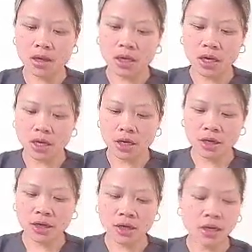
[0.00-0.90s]

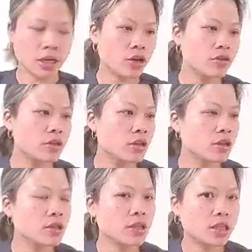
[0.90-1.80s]
I know
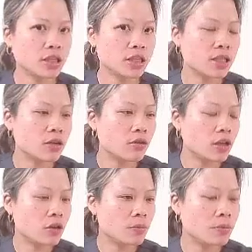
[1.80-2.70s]
it sounds
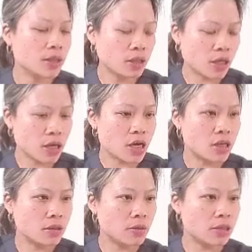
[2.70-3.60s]
a little bit
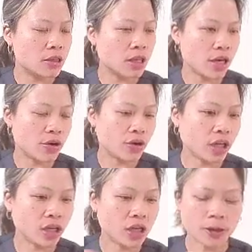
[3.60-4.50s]

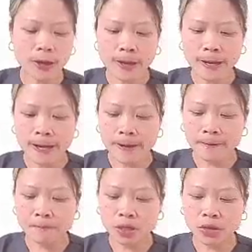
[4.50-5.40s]
scary,
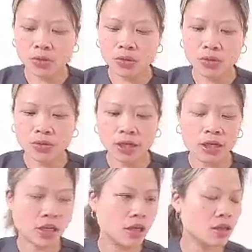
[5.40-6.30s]
but we'll
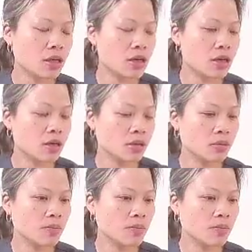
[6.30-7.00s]
get it, walk